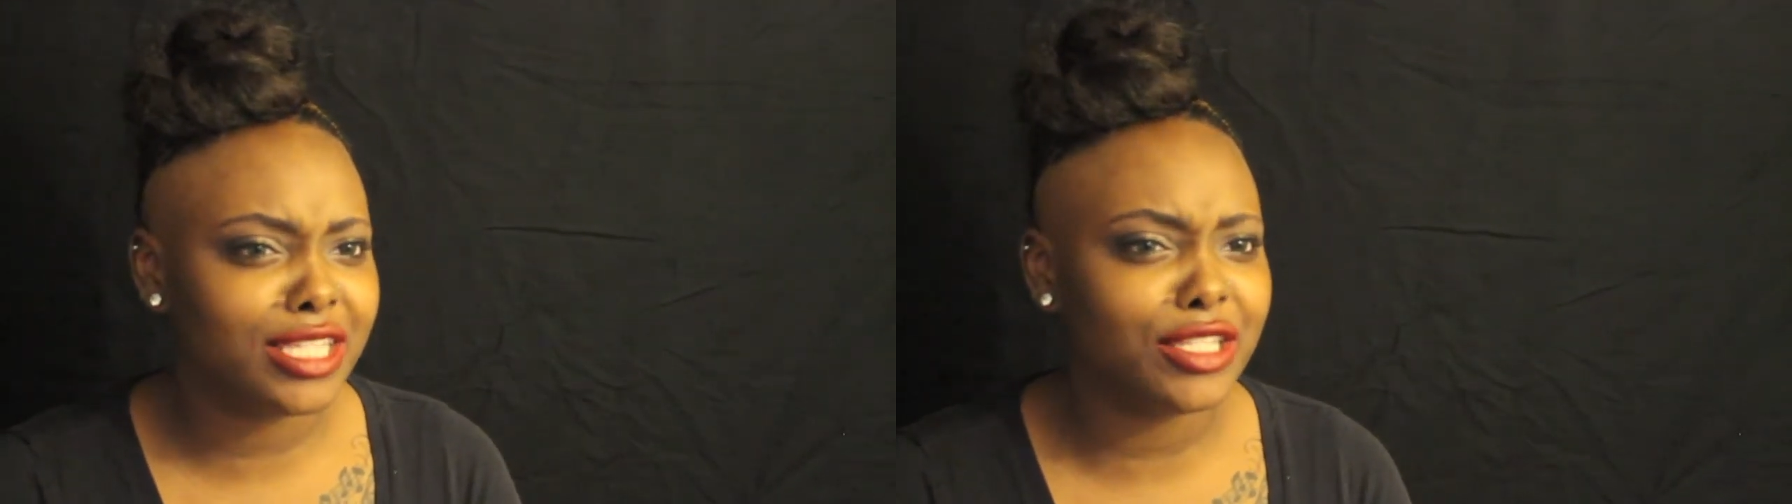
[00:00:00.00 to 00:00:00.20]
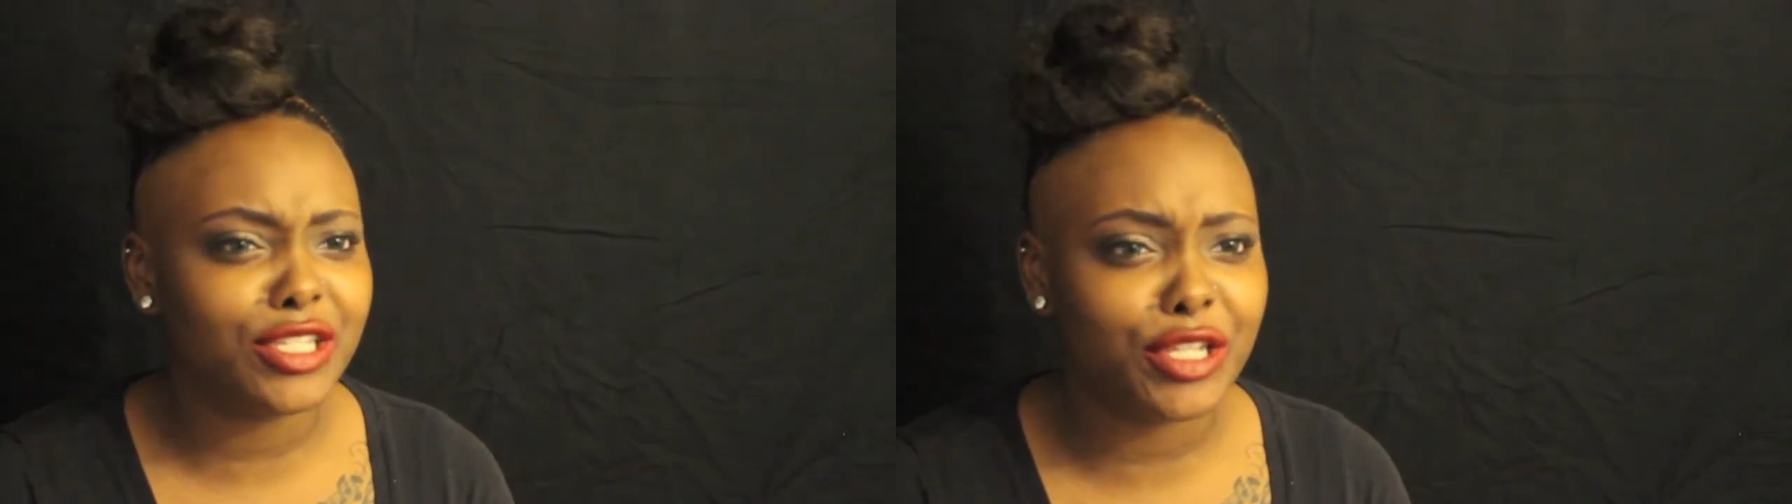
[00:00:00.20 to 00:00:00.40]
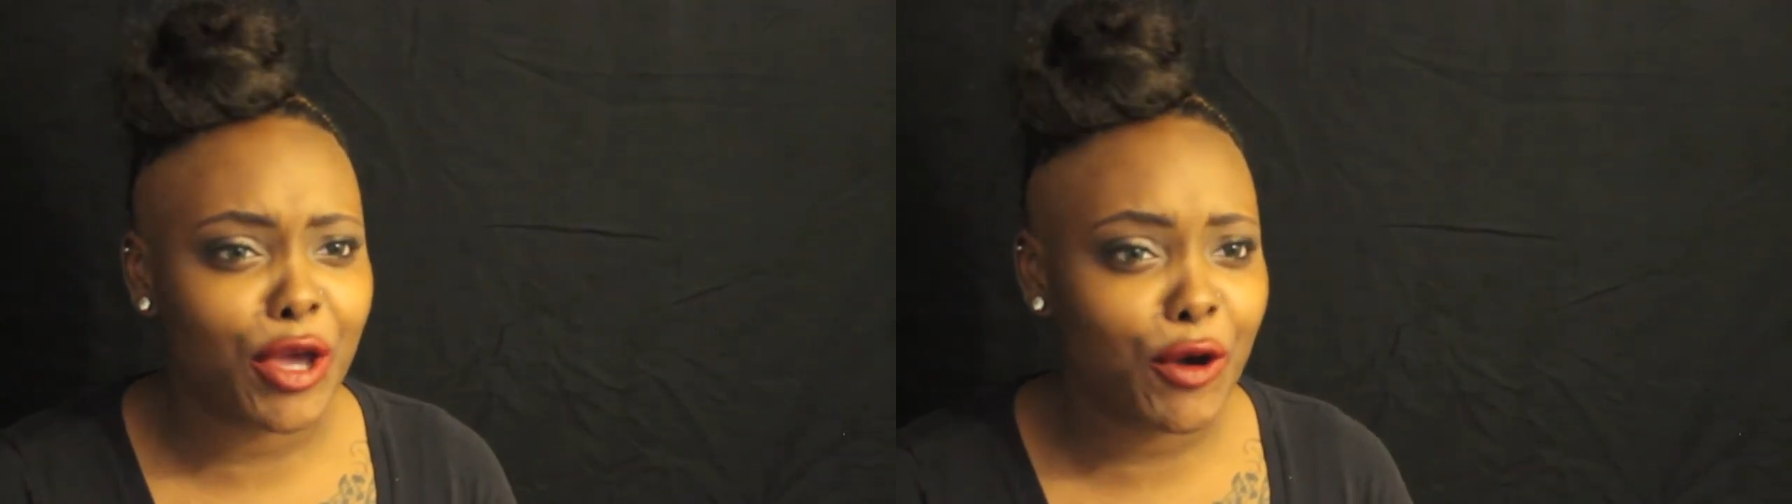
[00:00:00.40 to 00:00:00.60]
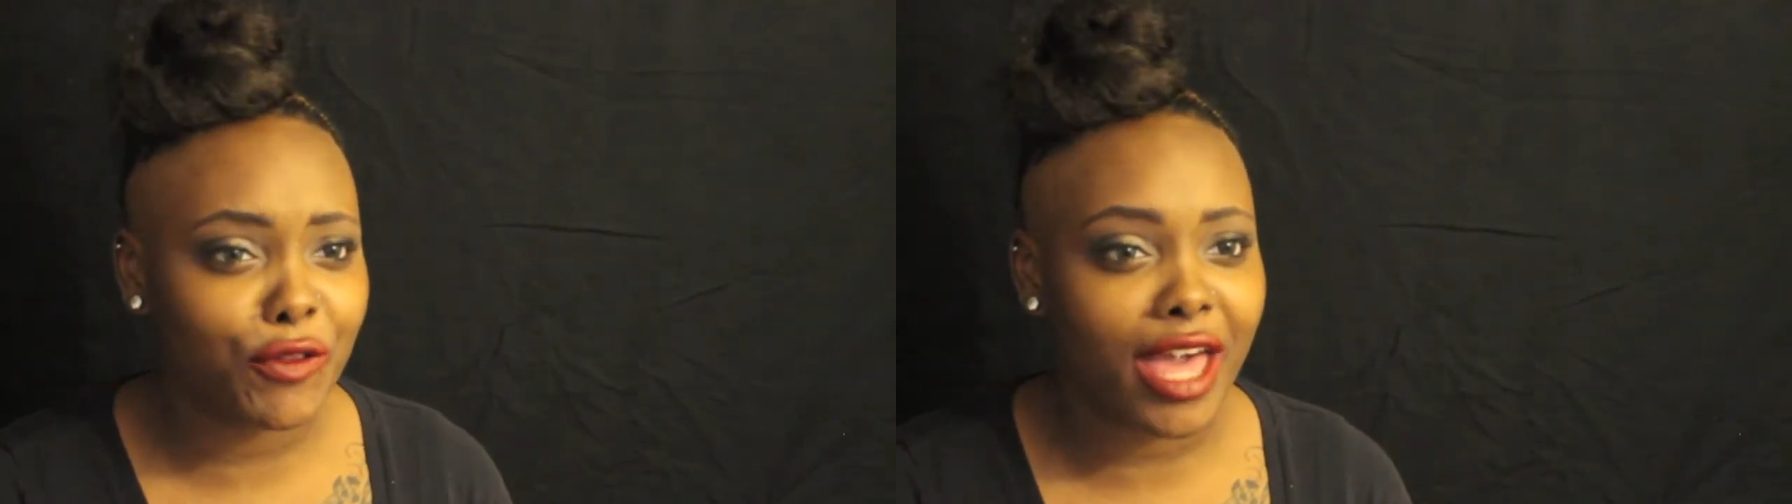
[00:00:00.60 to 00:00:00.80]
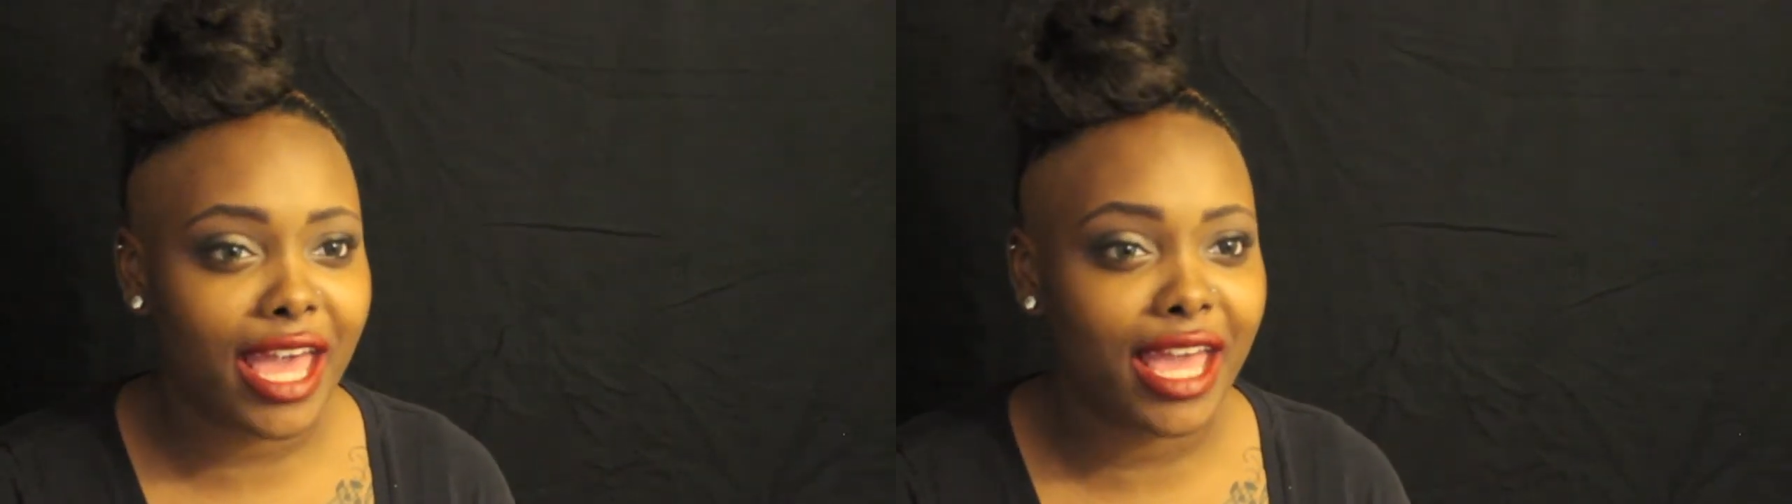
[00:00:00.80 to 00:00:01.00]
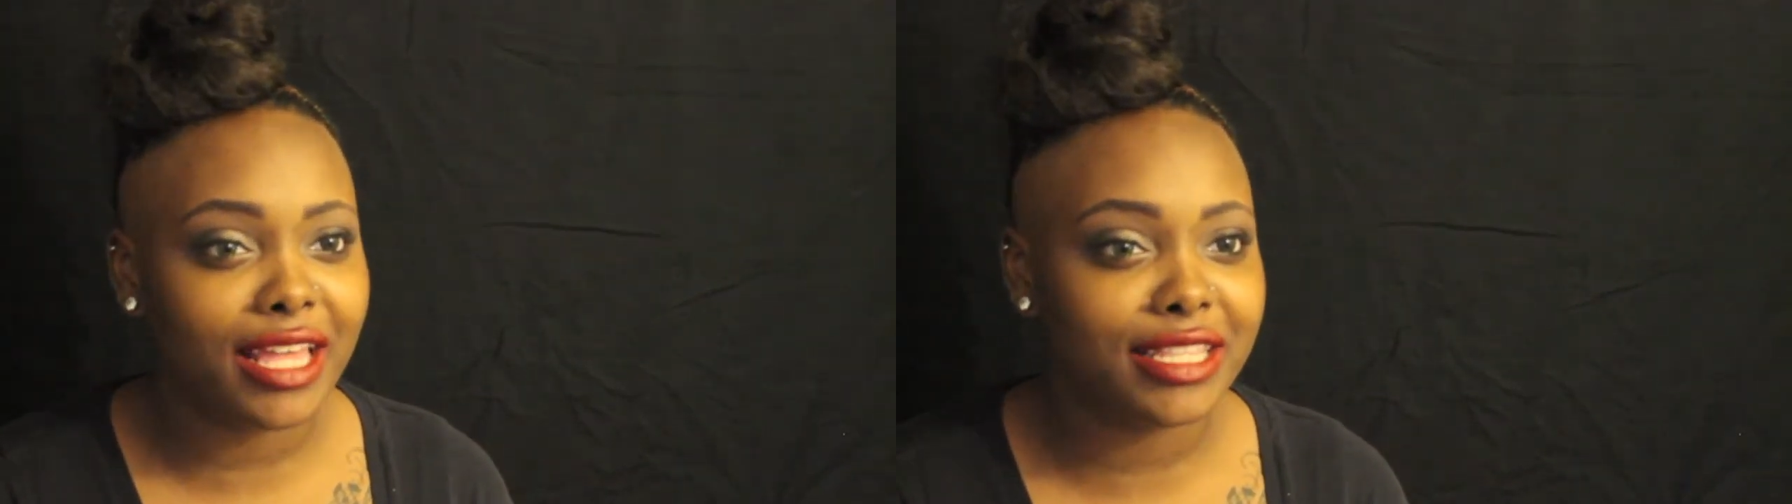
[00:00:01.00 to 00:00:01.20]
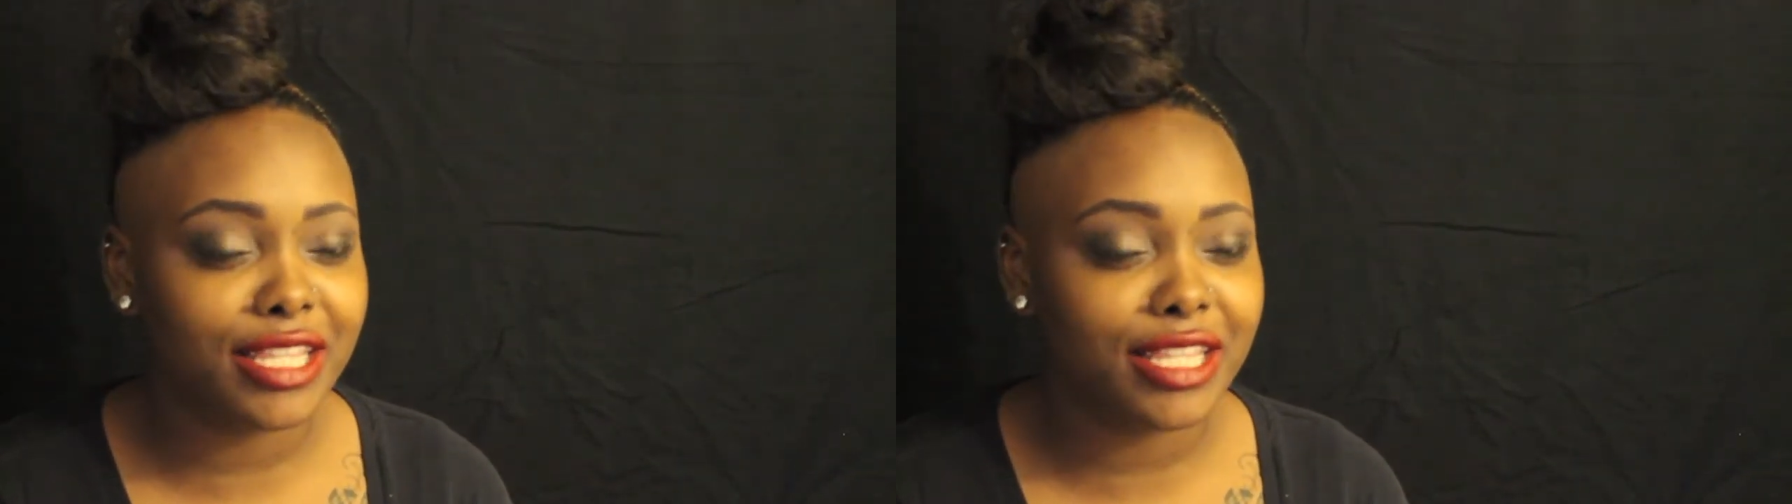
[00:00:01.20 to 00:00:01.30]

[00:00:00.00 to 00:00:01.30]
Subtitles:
to know that